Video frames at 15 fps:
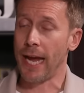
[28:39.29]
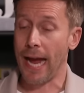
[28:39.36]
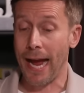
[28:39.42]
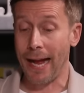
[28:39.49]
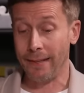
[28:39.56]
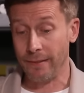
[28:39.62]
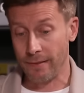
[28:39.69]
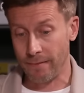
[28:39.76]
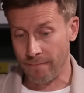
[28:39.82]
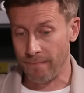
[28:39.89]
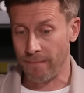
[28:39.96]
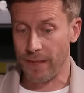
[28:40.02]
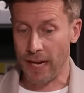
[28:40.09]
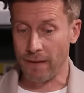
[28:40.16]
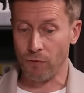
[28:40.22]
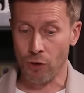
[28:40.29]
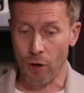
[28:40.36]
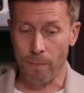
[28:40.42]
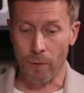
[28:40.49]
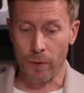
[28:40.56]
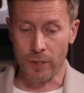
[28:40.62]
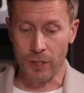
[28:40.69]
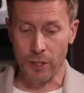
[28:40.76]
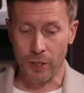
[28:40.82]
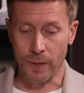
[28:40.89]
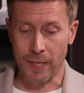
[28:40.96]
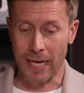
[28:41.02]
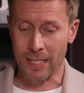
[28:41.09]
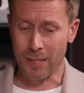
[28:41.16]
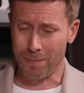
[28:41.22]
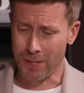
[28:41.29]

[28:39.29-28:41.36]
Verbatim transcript: and they've dropped points at Newcastle.